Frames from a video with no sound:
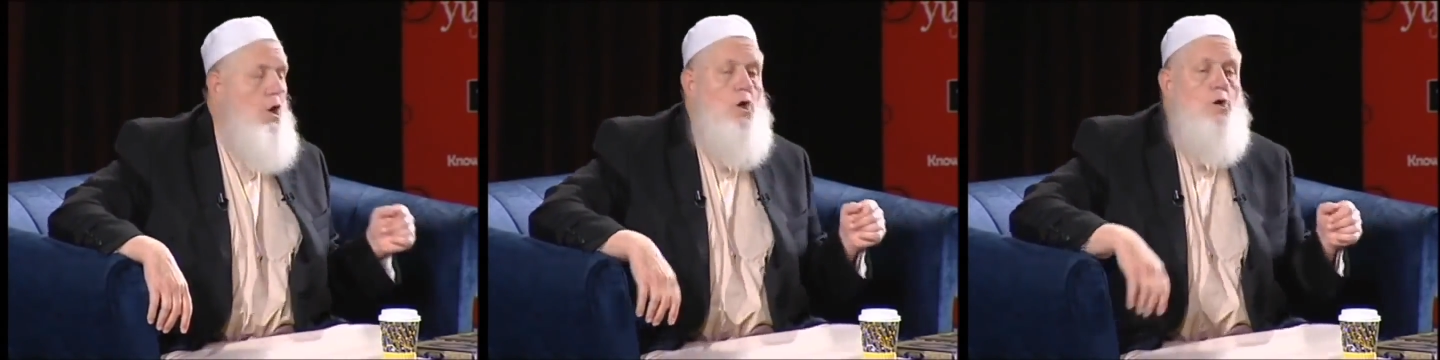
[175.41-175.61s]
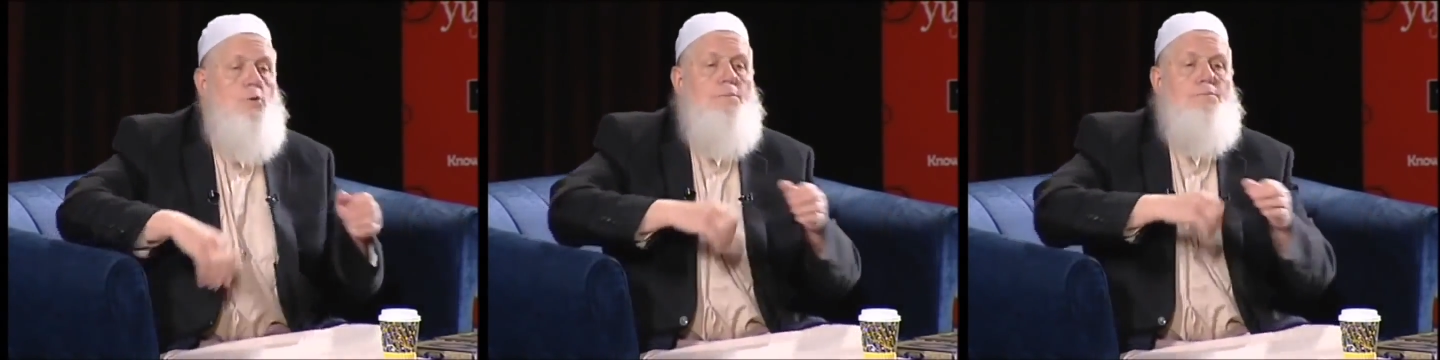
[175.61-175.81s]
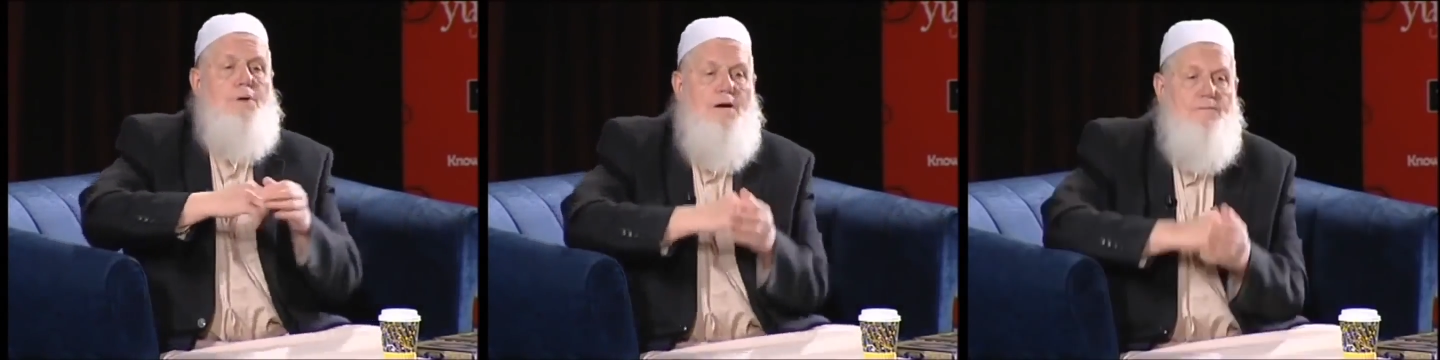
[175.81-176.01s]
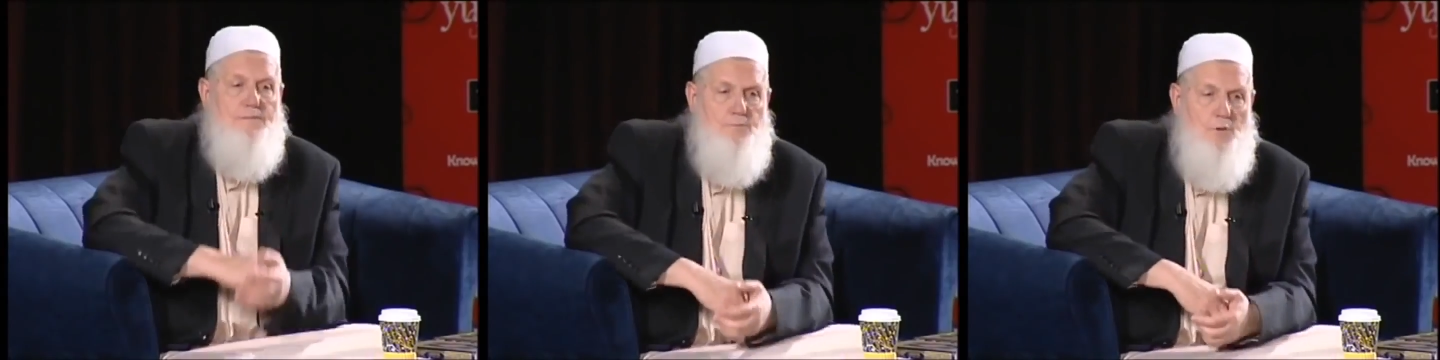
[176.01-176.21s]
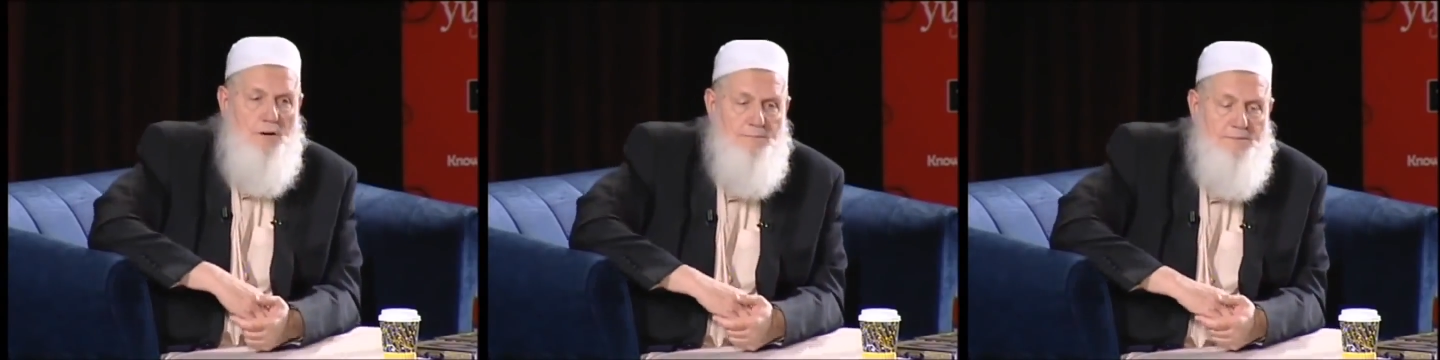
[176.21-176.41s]
Look what
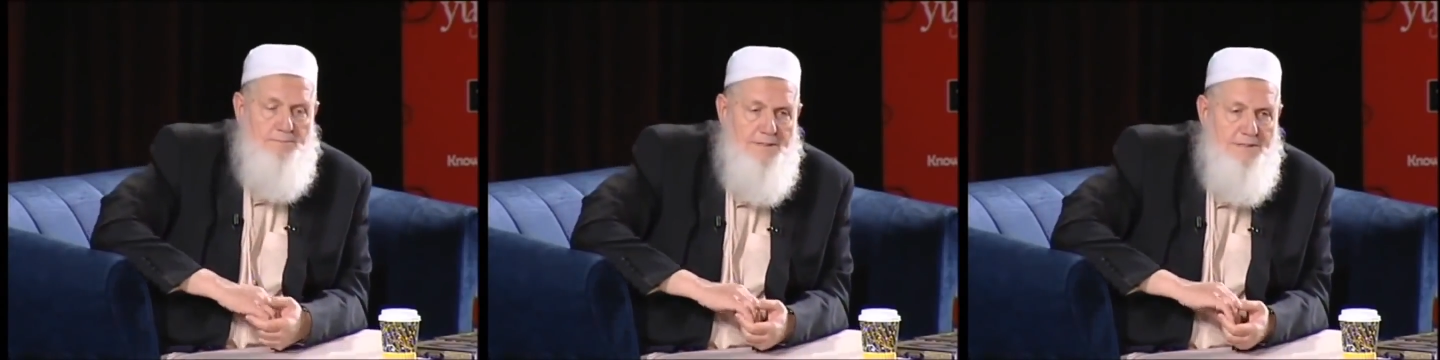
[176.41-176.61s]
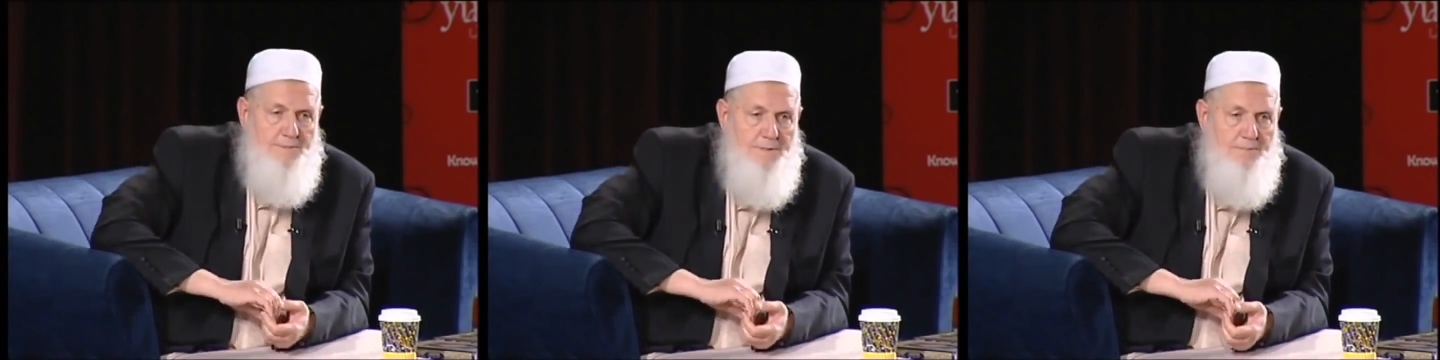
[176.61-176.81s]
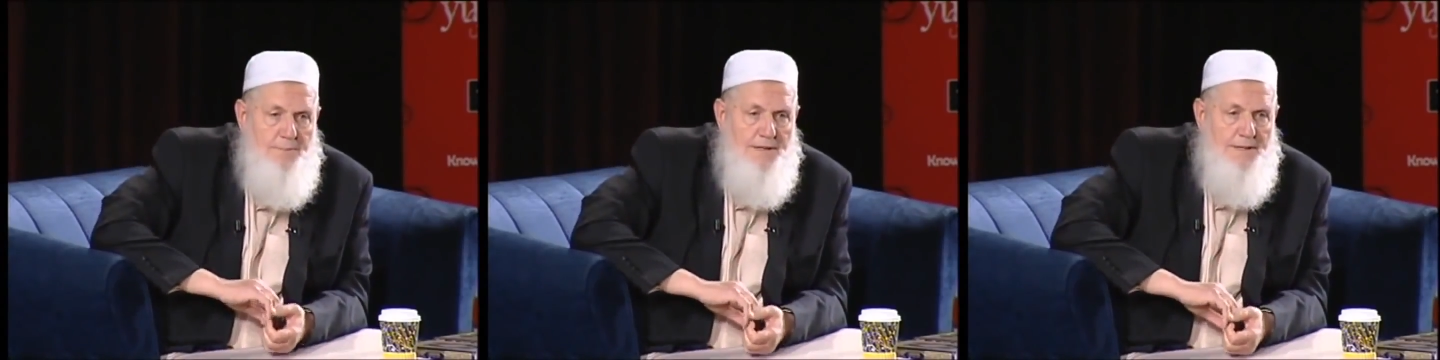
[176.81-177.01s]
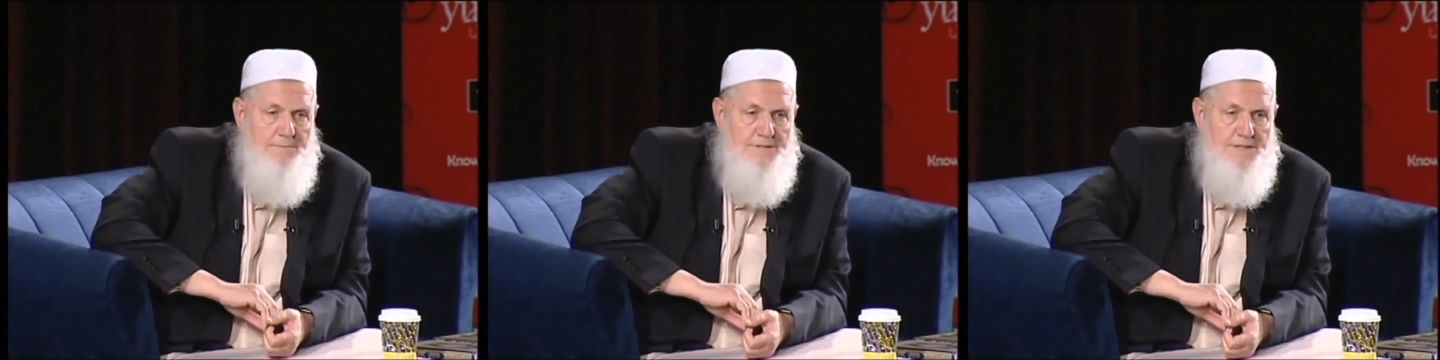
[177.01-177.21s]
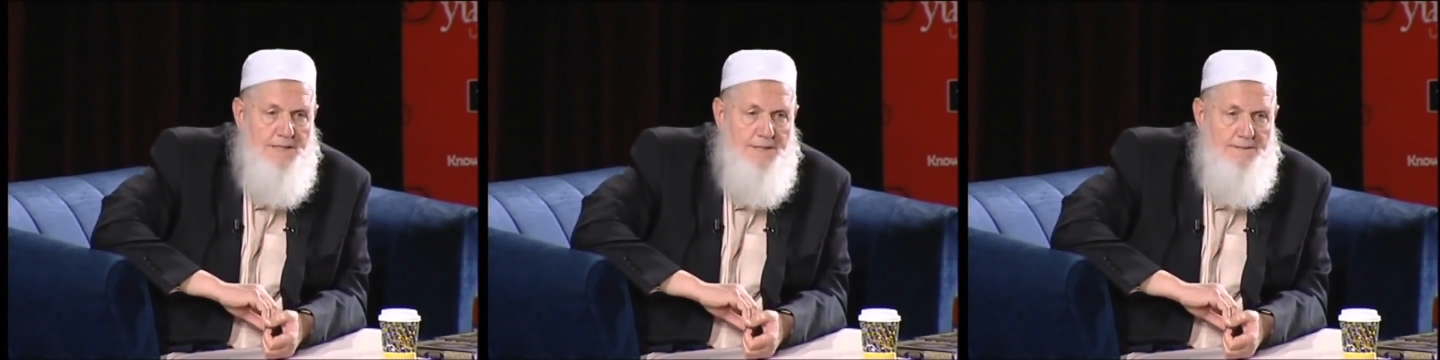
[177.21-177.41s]
Prophet Muhammad, peace be upon
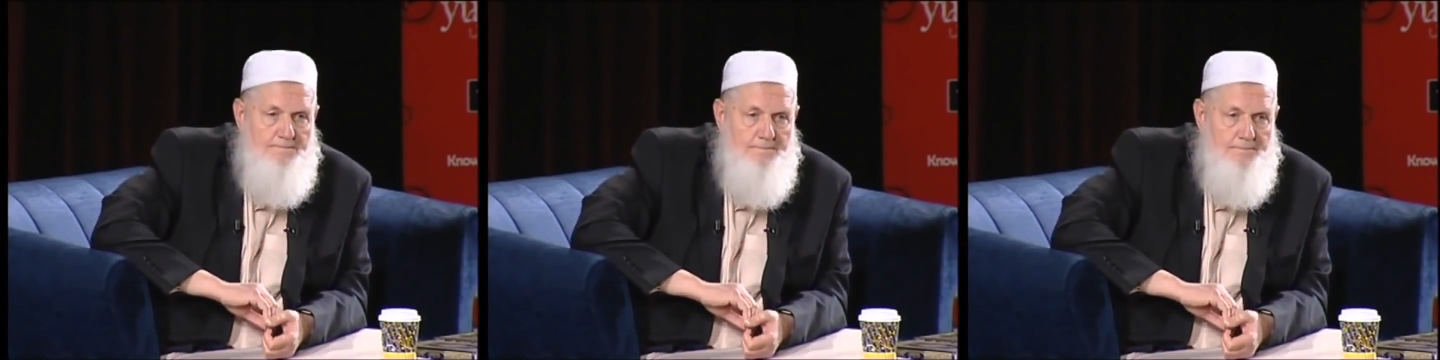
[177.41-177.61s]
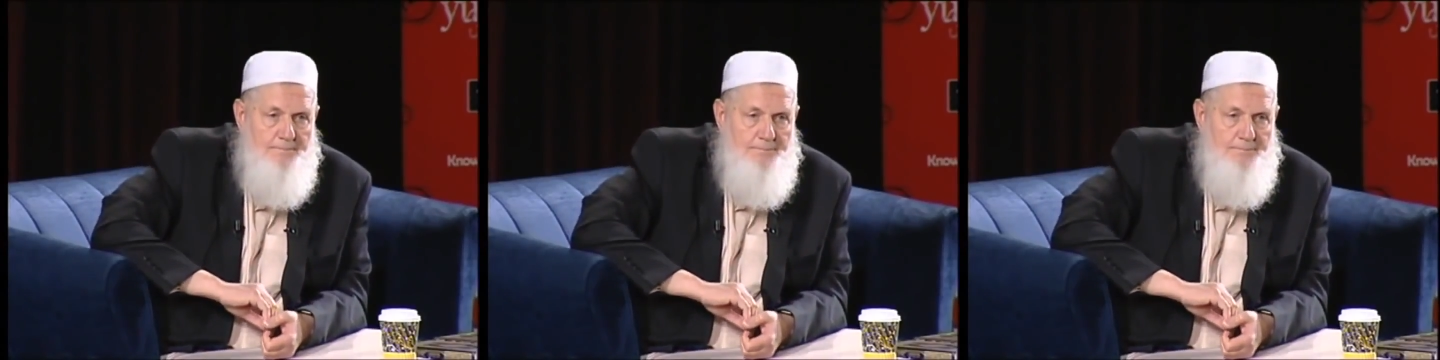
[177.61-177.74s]
him, said.